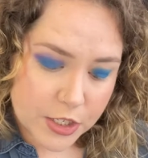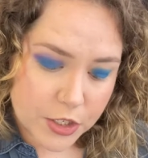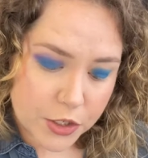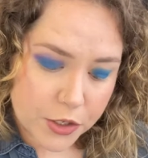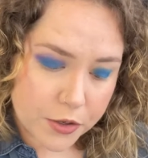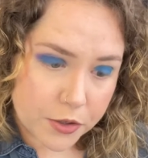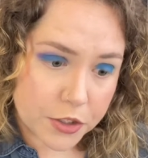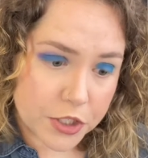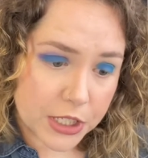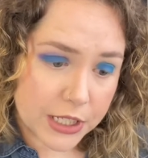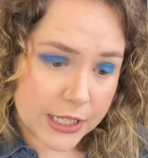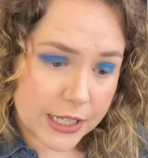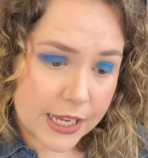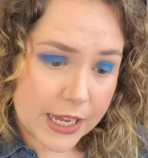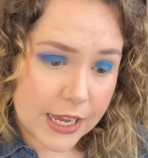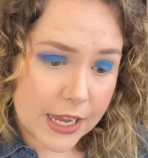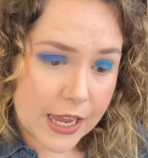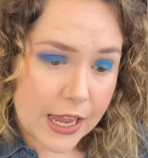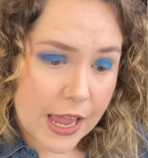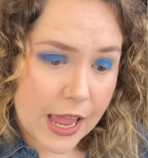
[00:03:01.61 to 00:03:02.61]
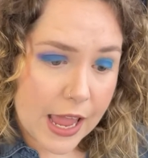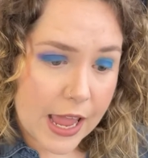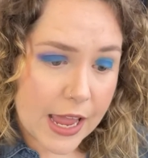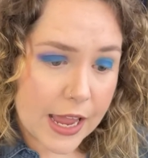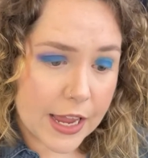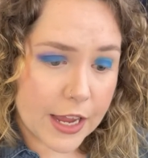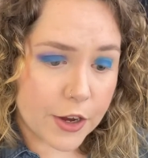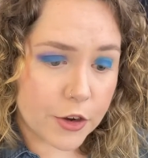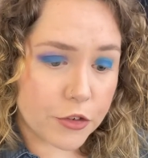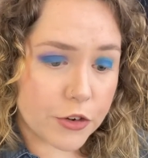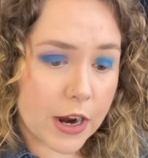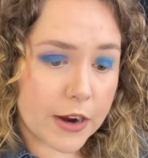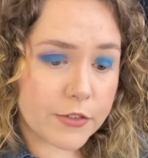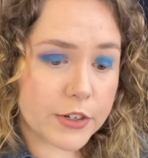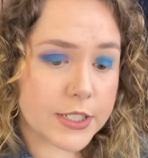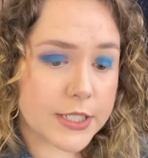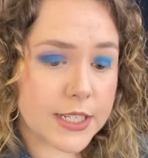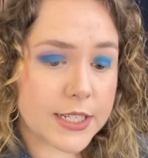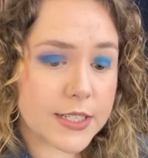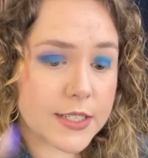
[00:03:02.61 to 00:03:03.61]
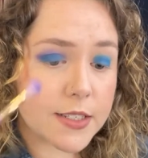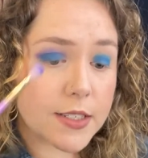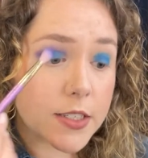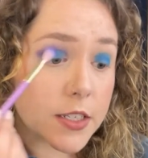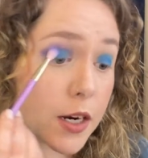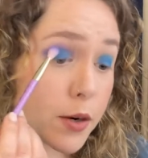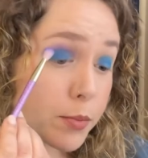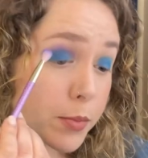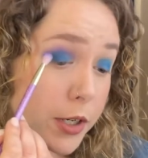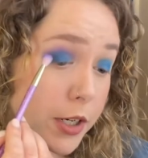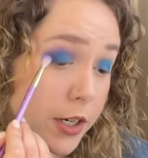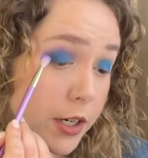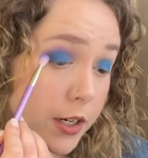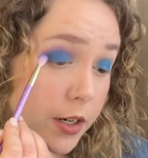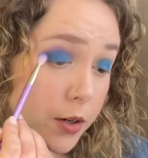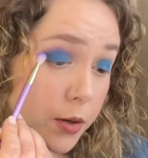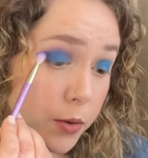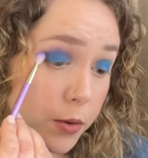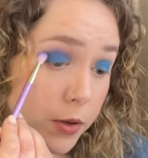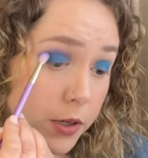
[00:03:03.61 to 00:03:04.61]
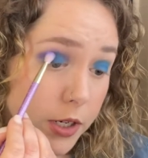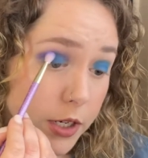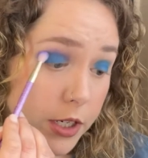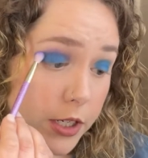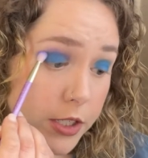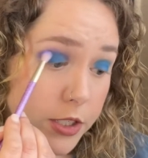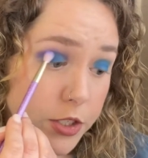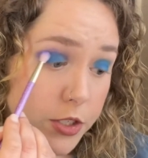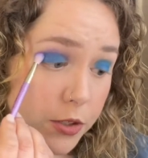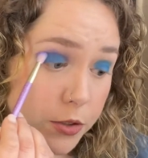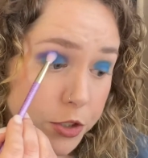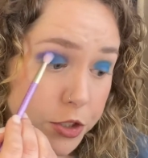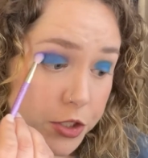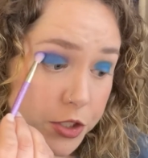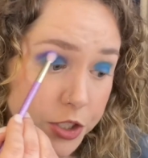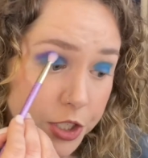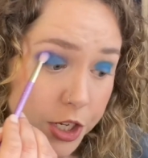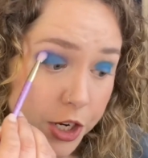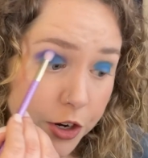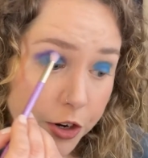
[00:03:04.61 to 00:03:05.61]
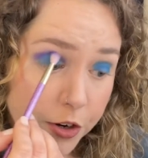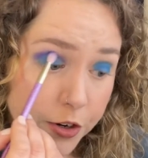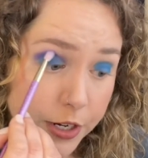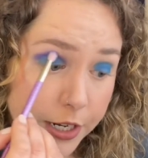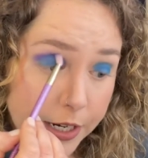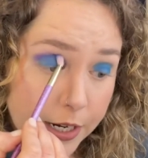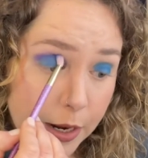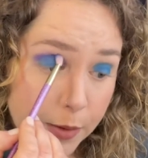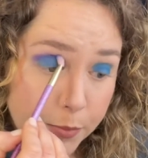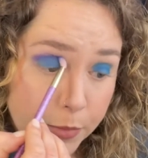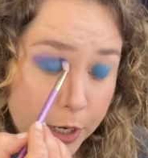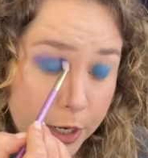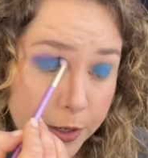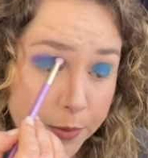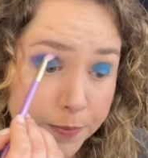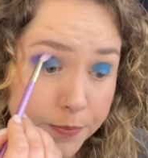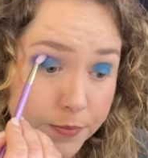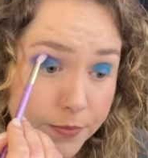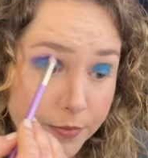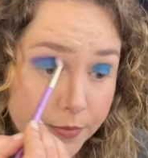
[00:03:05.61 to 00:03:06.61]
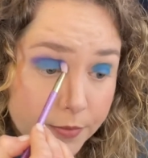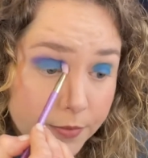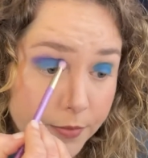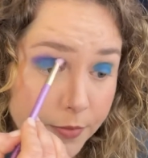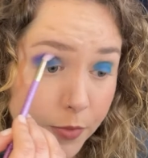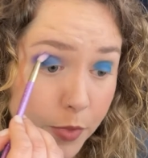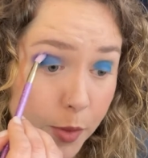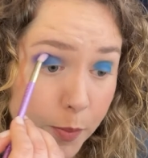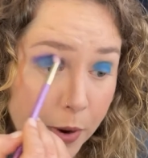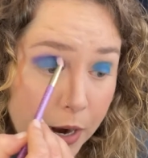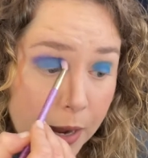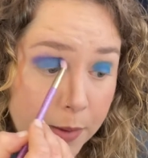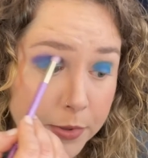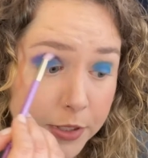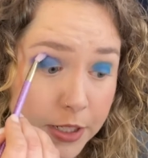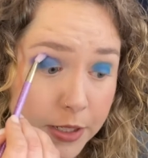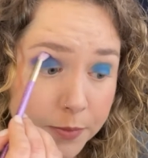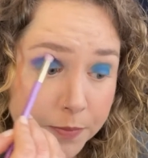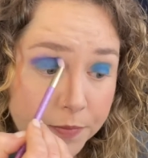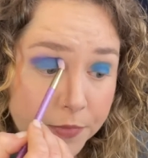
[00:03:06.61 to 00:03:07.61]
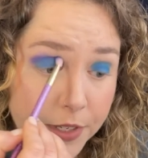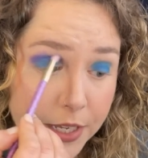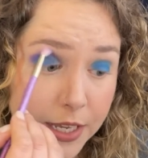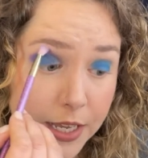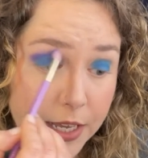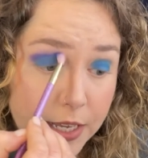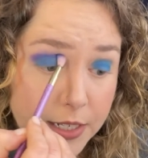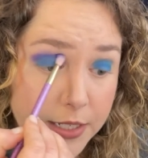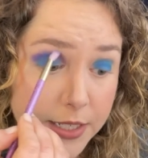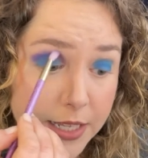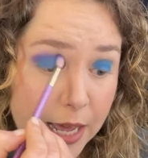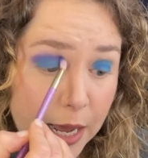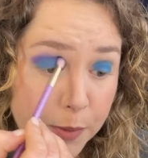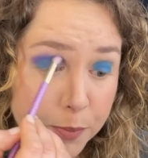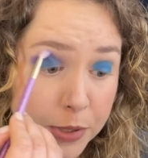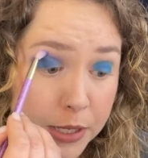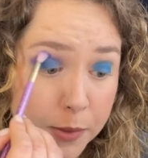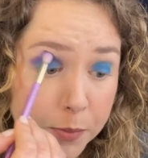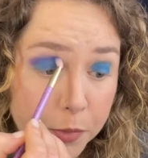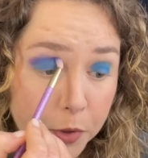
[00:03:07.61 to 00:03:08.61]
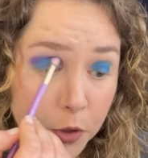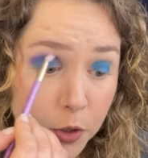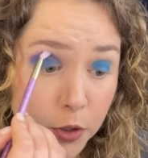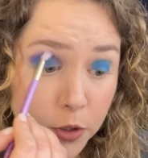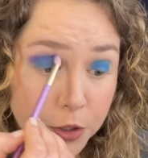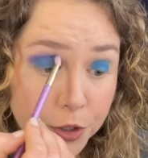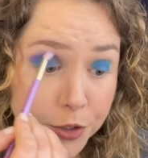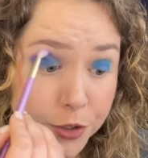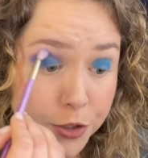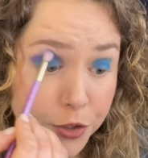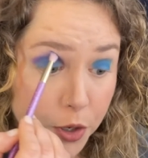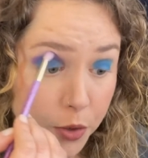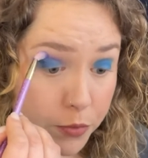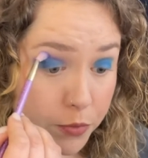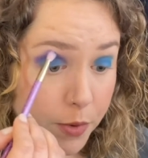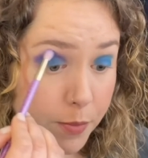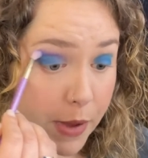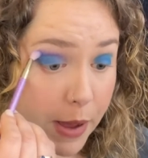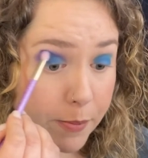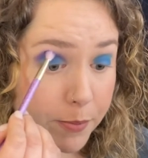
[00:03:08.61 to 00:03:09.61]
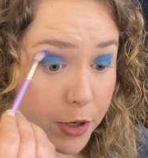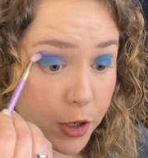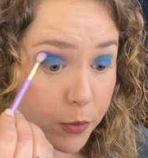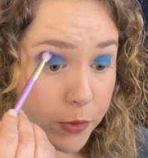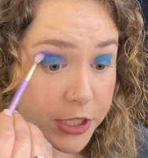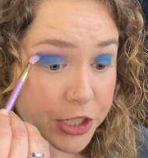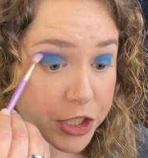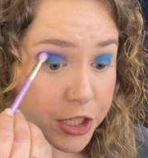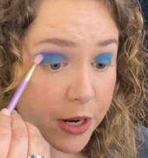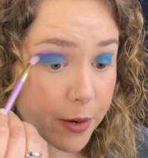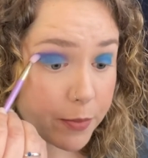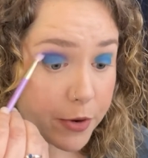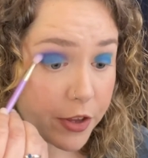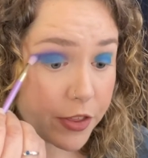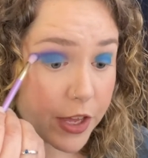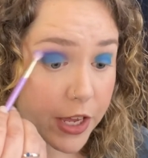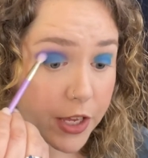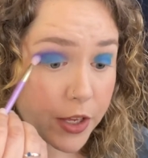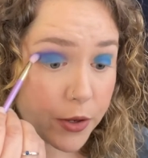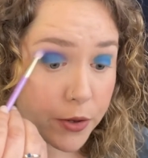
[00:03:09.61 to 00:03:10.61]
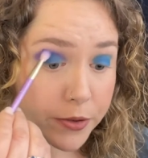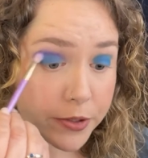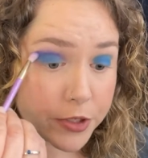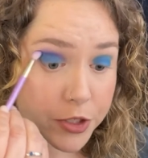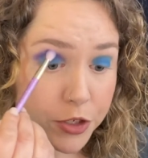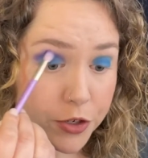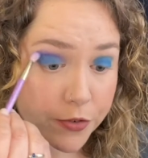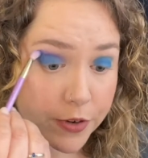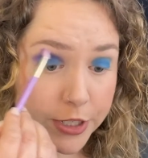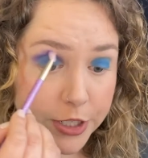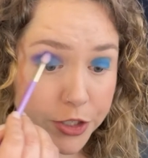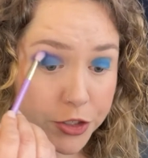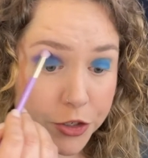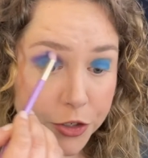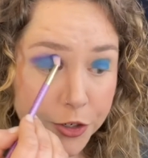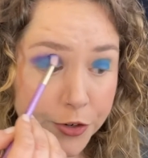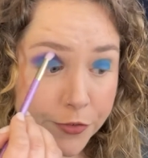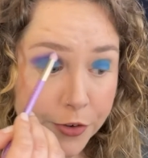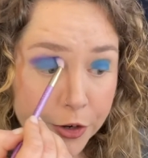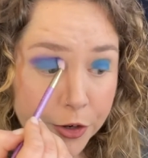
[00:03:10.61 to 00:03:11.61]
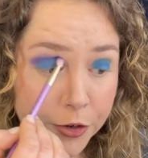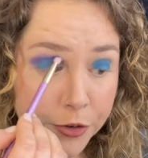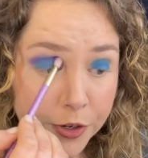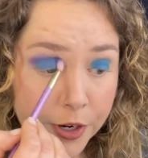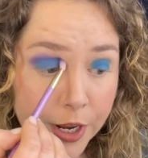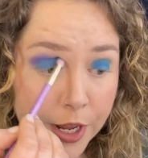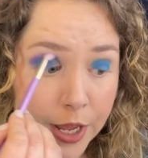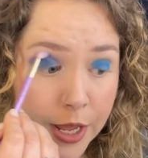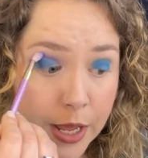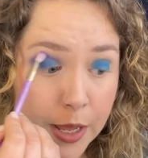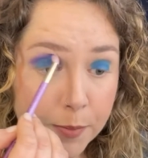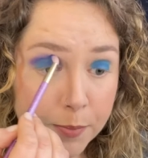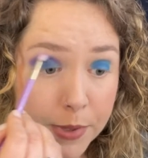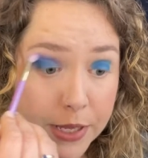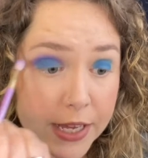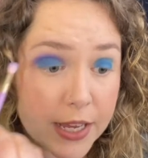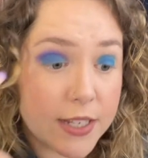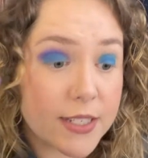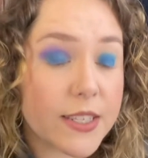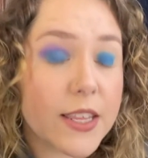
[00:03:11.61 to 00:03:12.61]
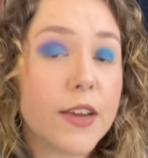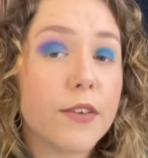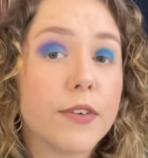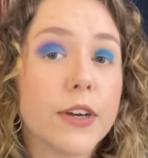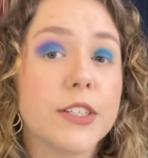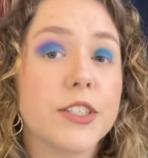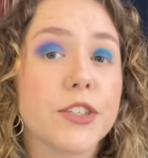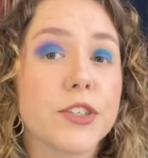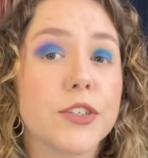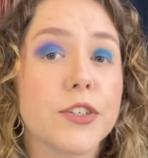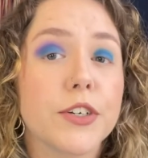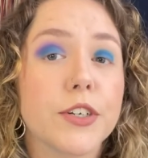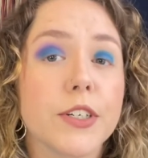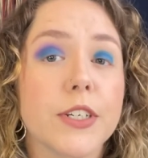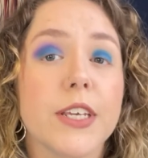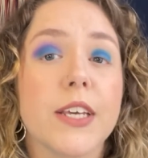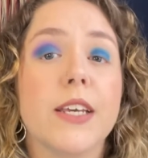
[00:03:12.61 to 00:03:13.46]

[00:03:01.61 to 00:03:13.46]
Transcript: usually a driver's license number or social security number. The problem is that people don't remember which number they used to register to vote because they registered